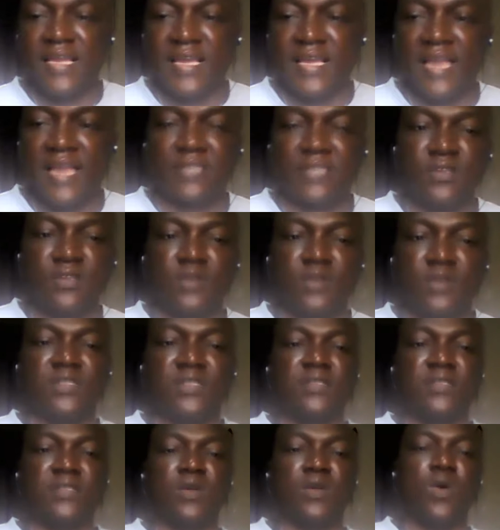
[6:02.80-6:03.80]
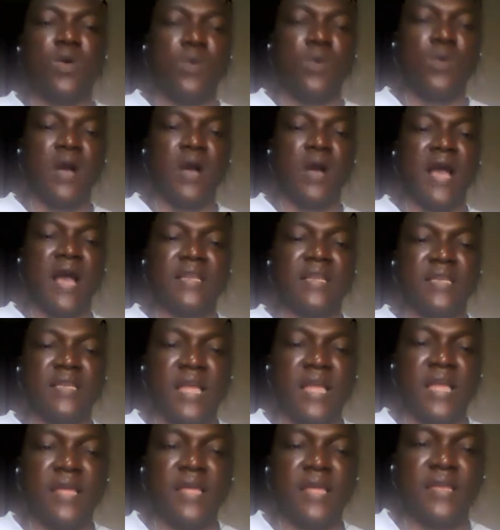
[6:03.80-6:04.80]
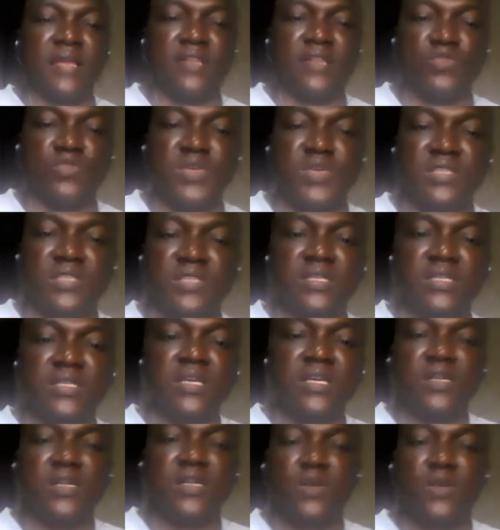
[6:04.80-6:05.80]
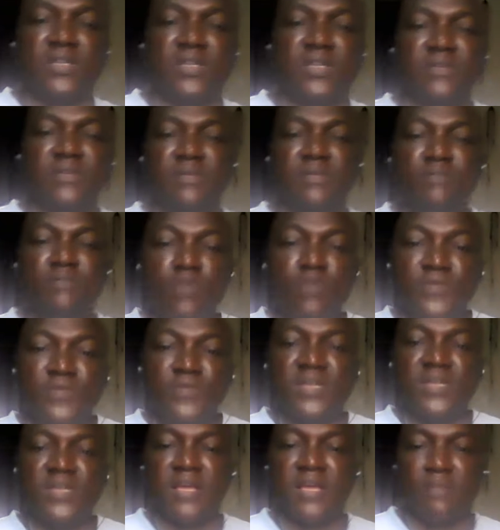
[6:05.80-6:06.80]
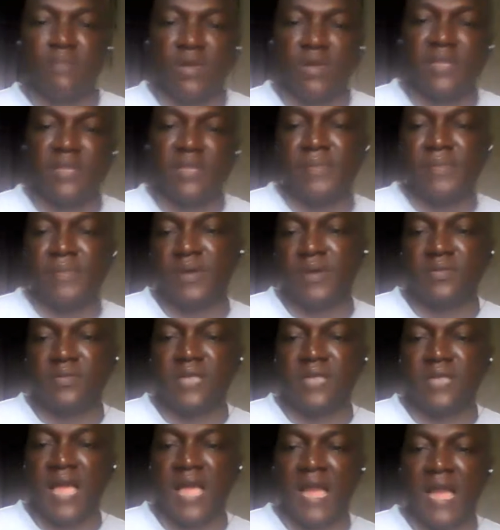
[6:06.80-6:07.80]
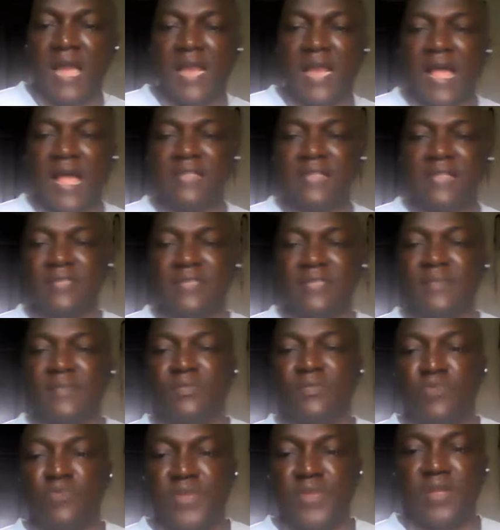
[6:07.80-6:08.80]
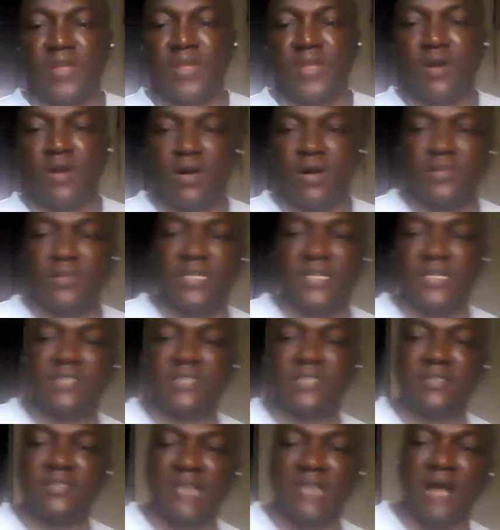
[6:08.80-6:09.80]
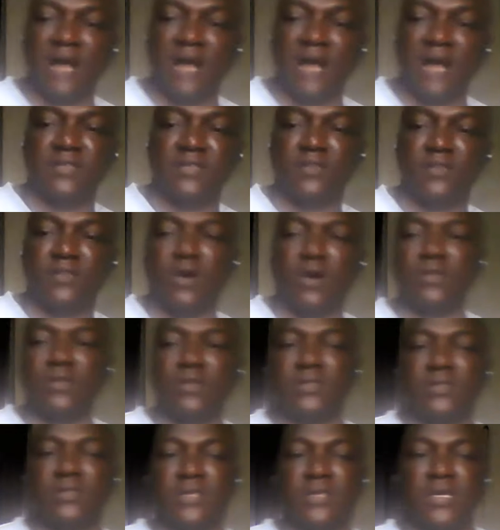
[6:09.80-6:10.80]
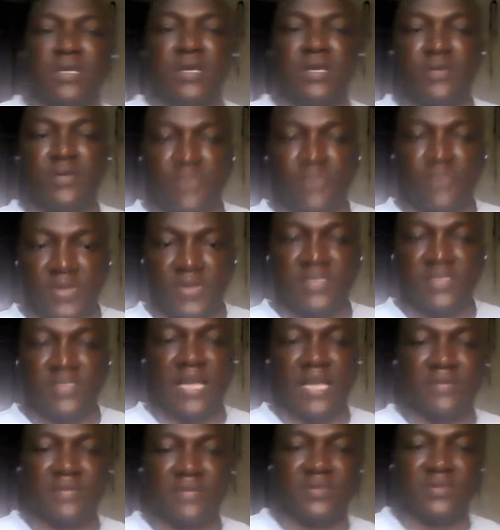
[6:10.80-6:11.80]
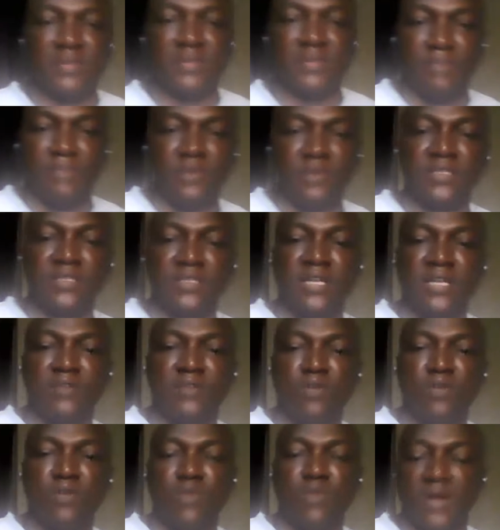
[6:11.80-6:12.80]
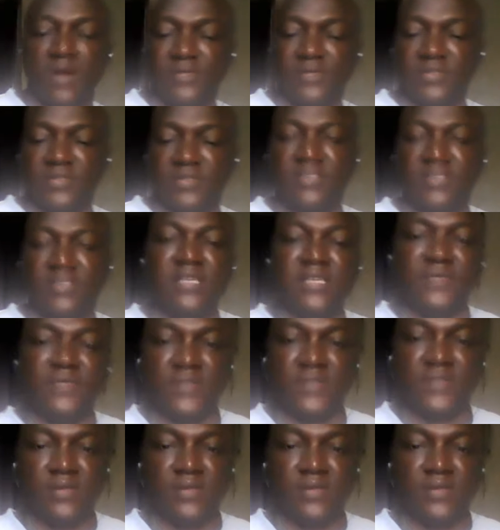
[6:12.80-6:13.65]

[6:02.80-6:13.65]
gets Grodin go, and in a twist, Grodin removes a money belt and hands him $300,000, three times the bounty De Niro would have received.